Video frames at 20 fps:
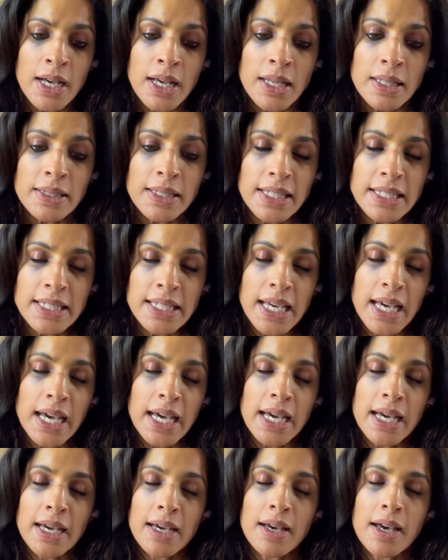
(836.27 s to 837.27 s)

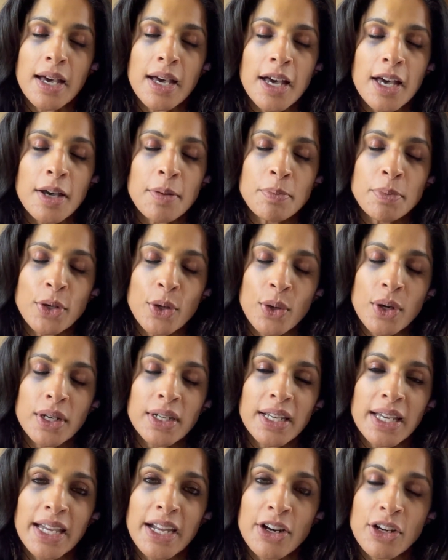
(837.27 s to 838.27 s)
Linda
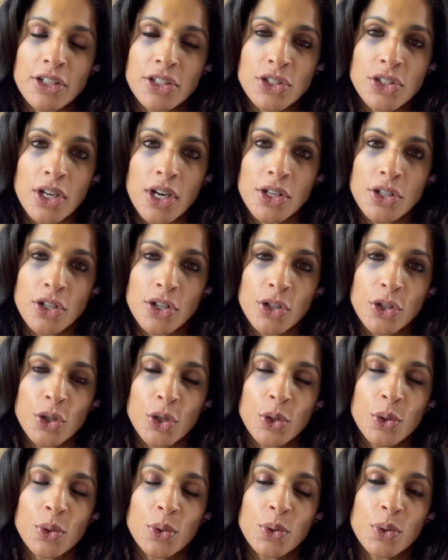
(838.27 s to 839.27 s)
Bjork Eriksdotter,
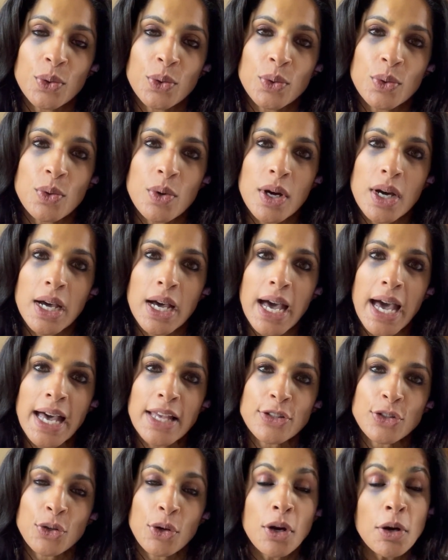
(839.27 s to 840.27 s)
who
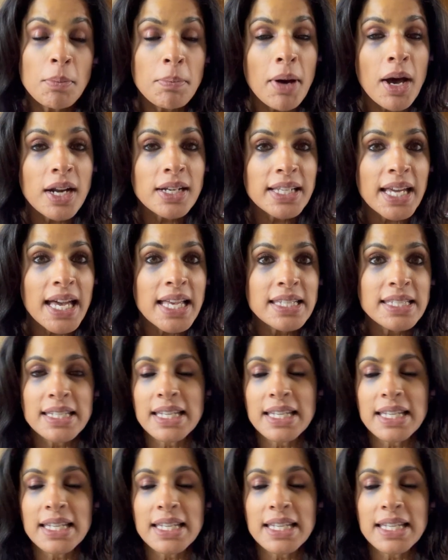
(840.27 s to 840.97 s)
has her own podcast